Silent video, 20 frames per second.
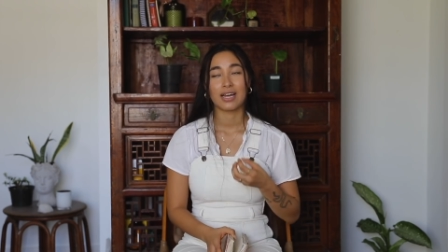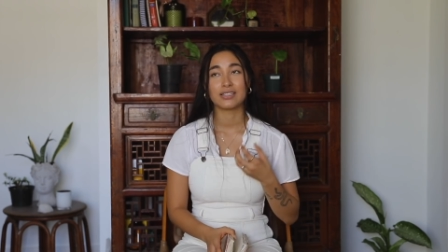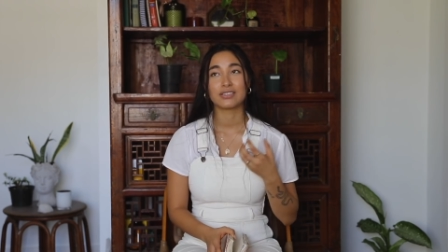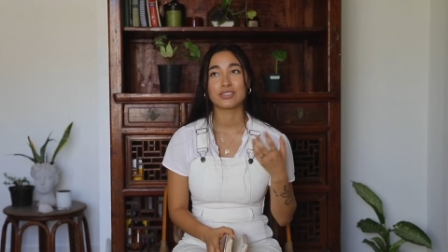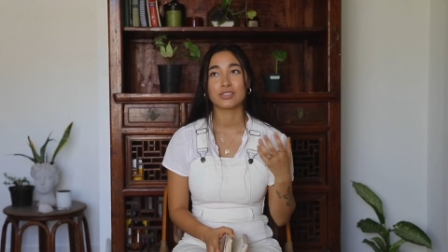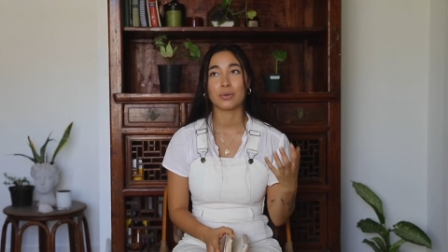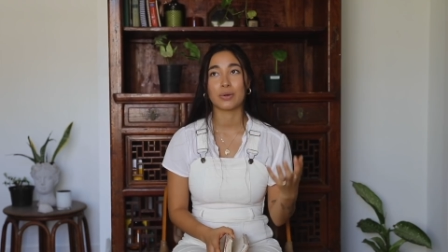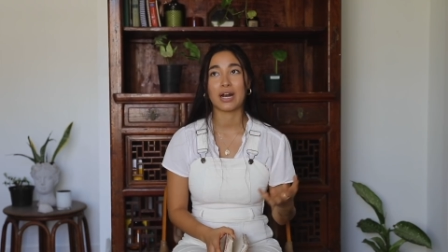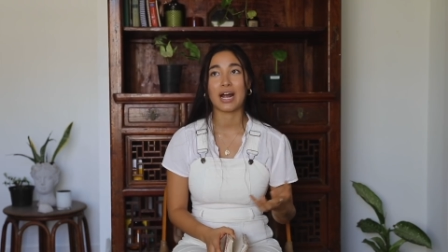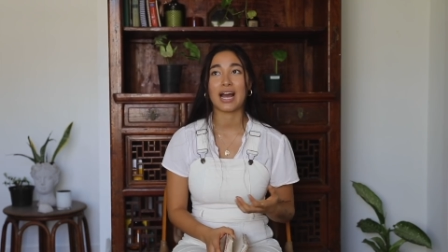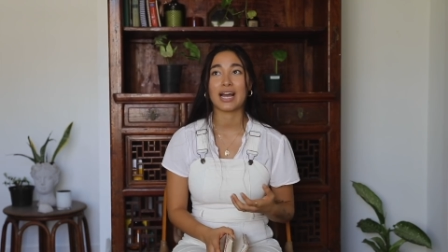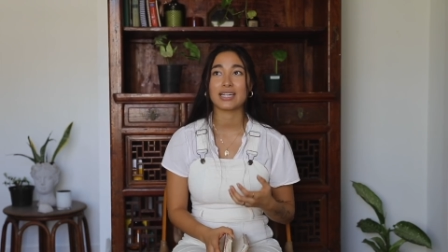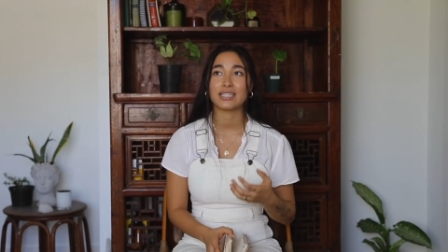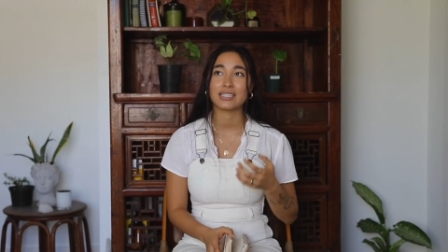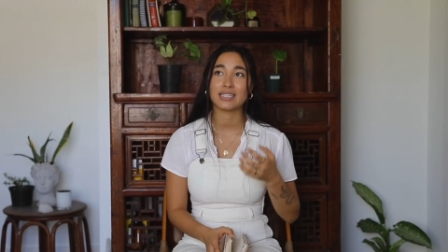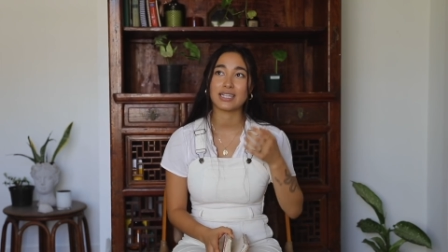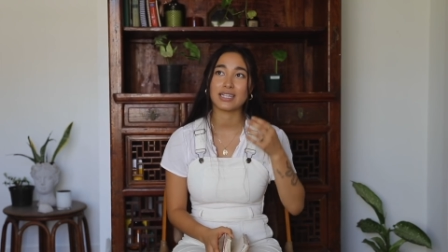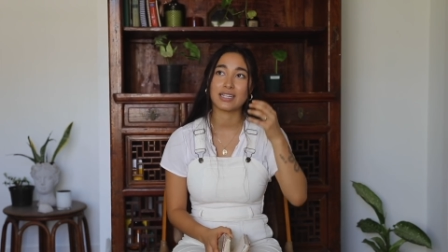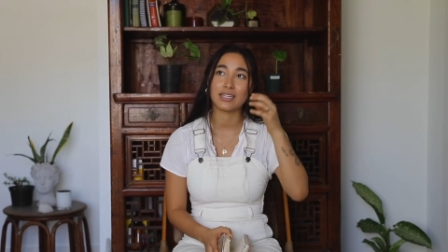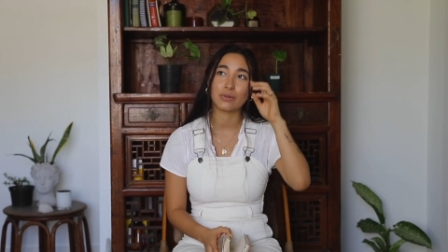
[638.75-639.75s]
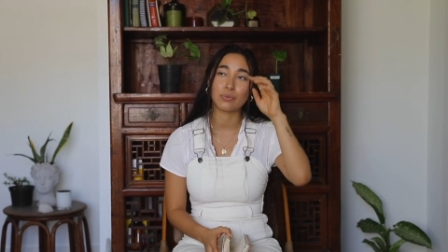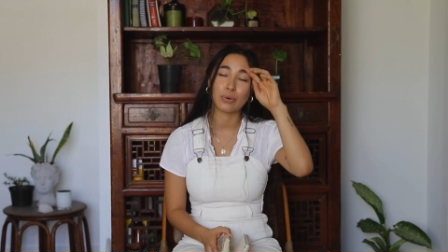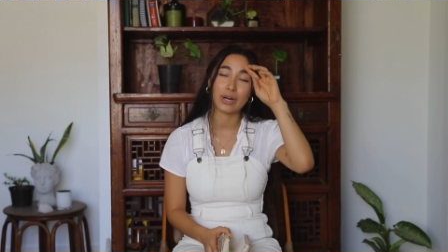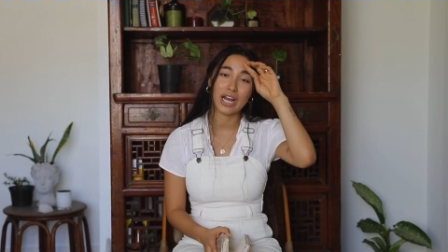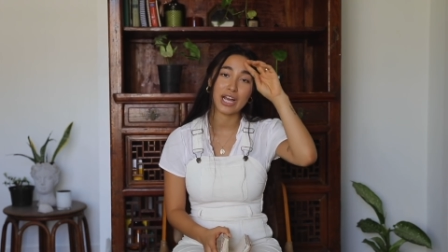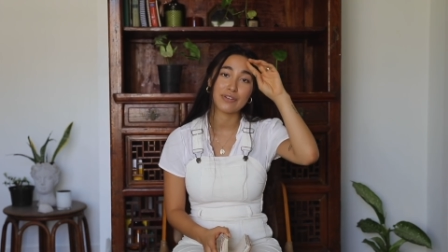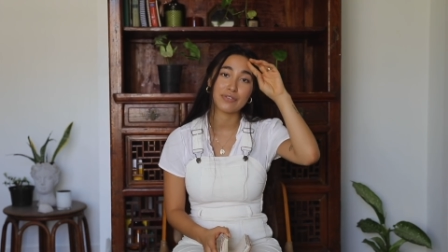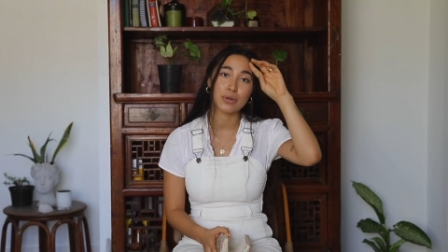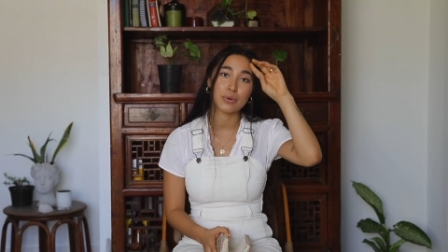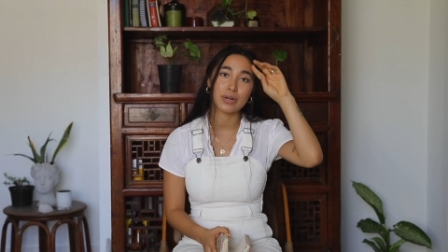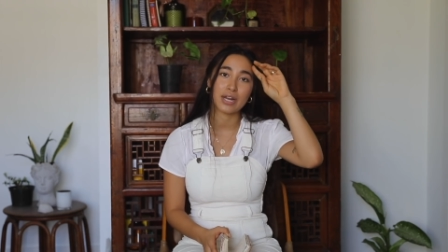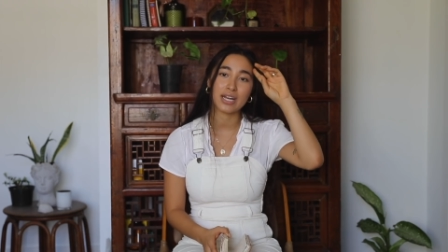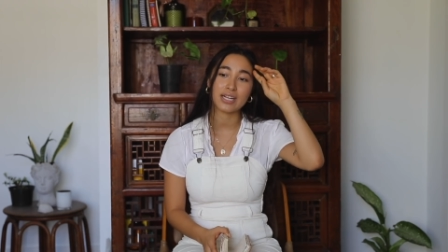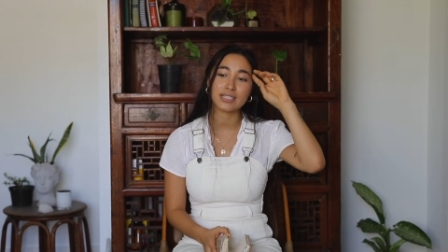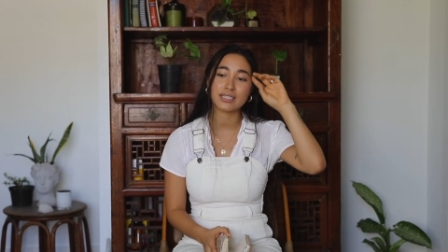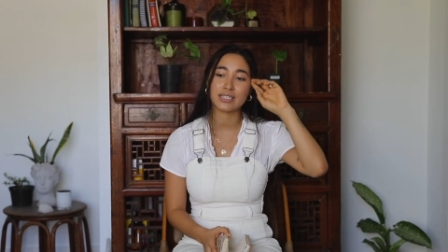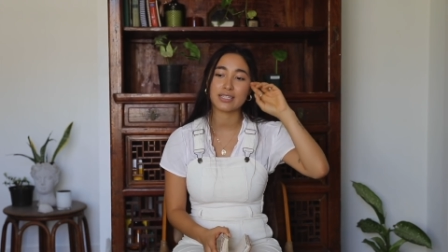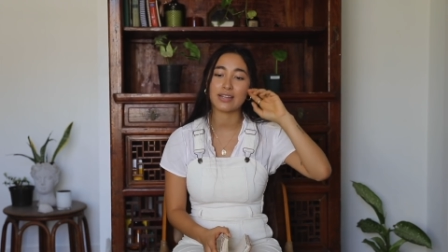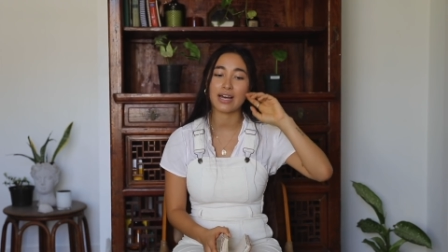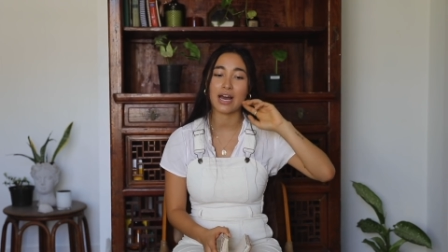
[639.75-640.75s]
And so what I did, what I wrote
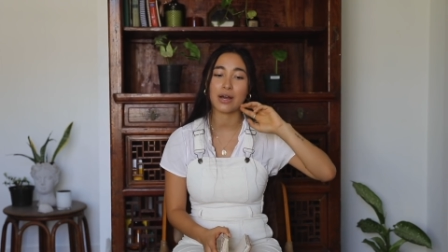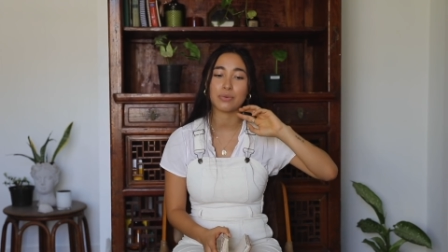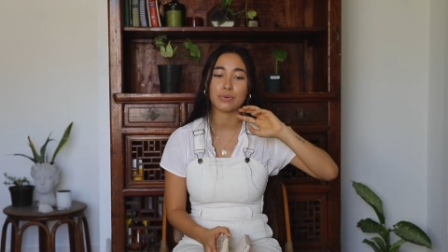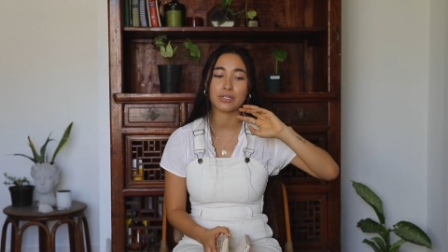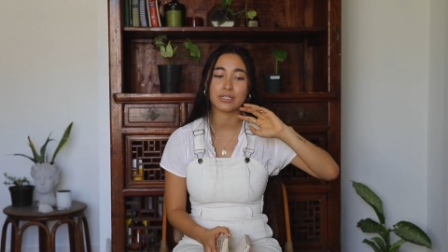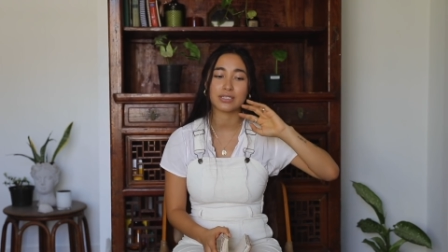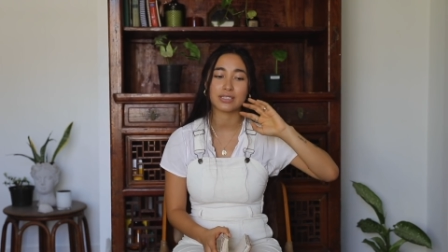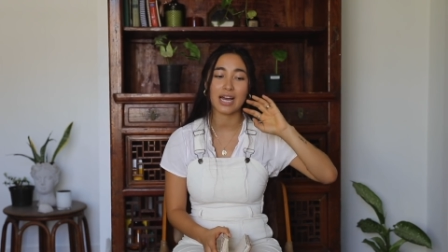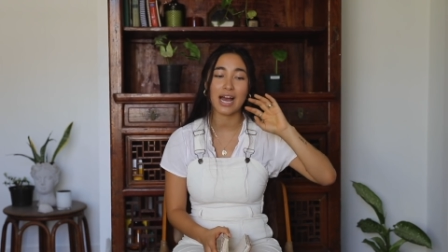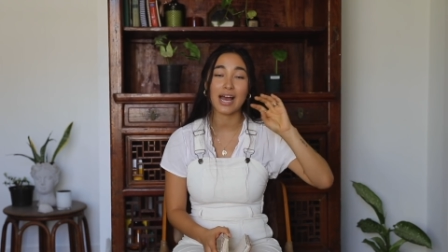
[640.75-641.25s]
next to that was,